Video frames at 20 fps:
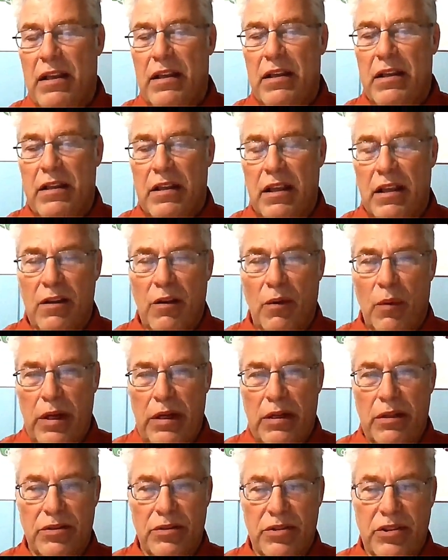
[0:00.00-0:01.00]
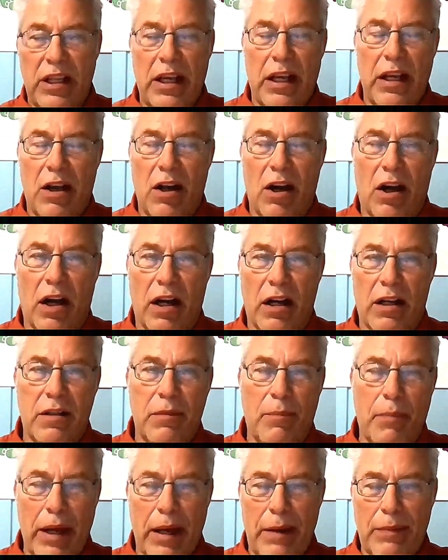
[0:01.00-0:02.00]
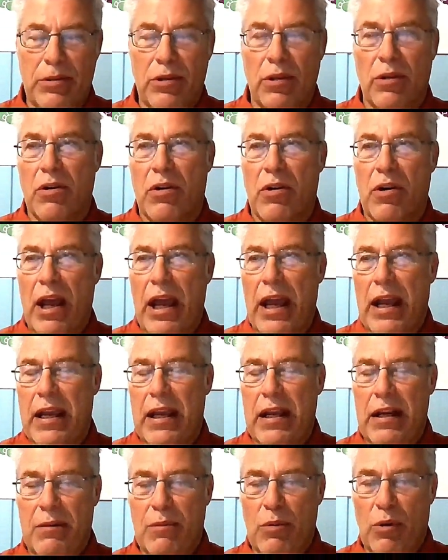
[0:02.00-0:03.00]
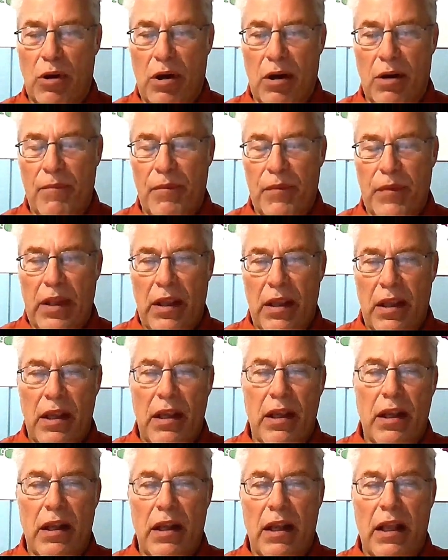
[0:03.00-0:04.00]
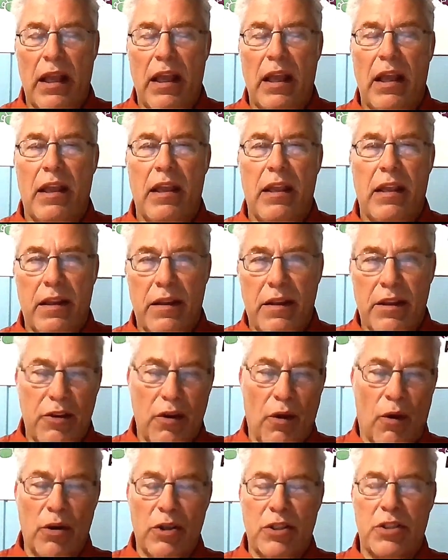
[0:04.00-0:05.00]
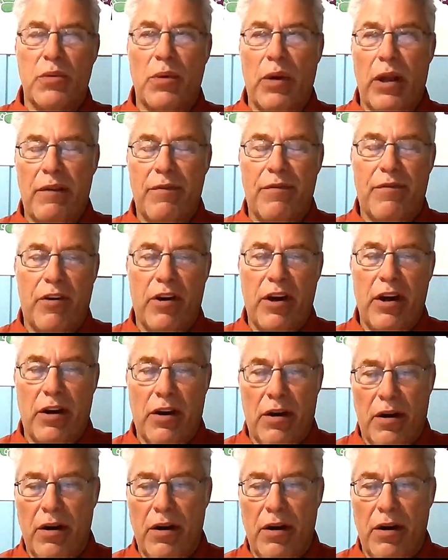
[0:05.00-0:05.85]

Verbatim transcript: then the windows stay caulked. The pipes don't crack anymore. The doors swing freer